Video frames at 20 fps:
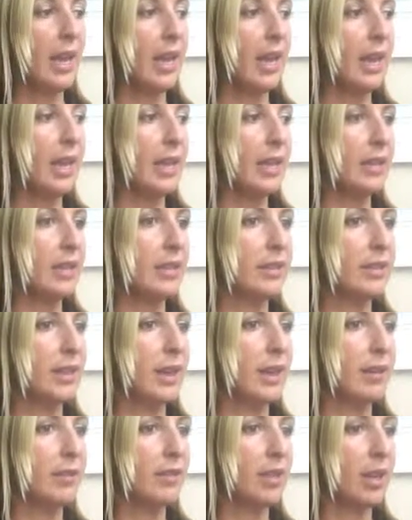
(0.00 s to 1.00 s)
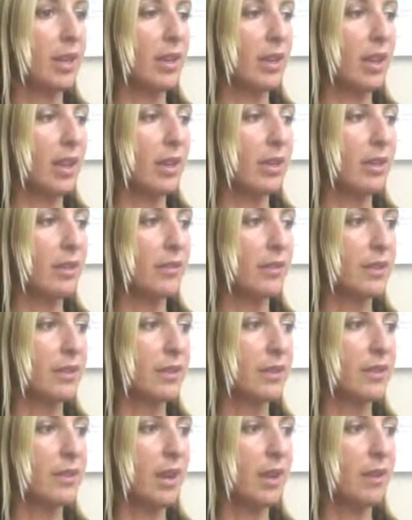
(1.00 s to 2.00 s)
and I've done a lot of different
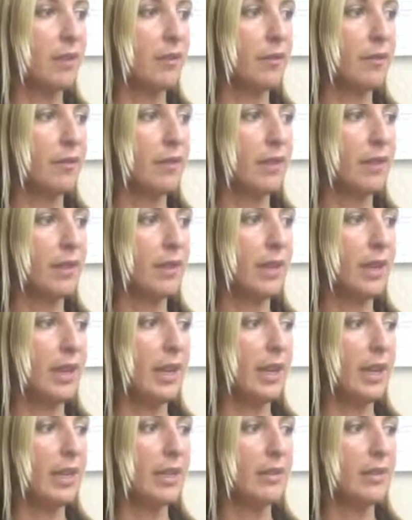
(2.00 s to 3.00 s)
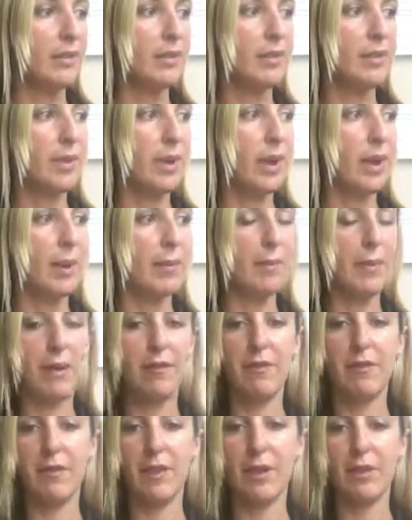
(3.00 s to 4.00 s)
stuff, and
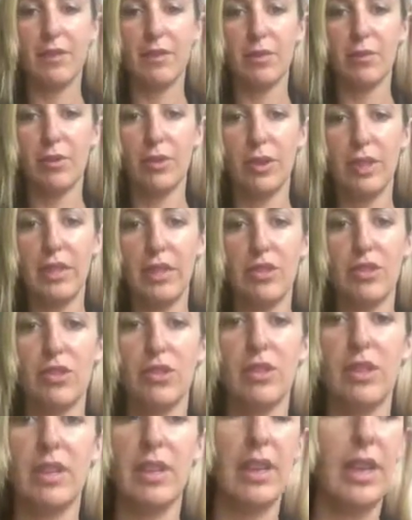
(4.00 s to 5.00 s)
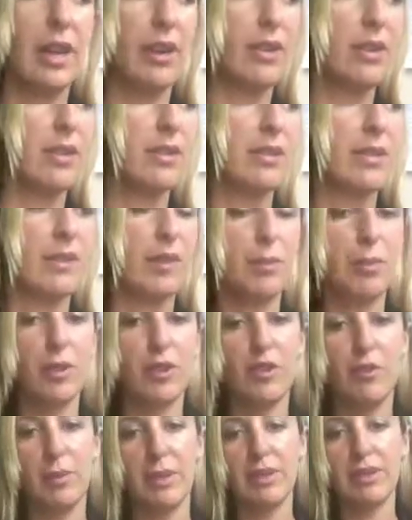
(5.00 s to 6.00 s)
I've found some really interesting areas of
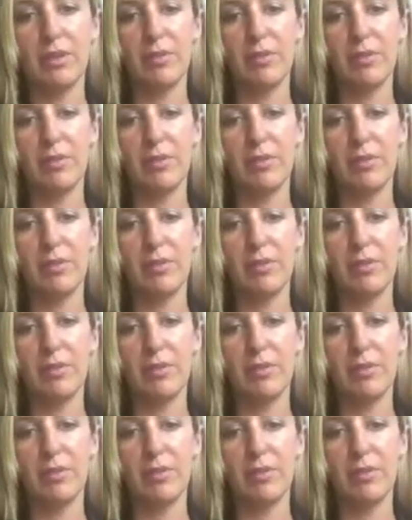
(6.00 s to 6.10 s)
improvement.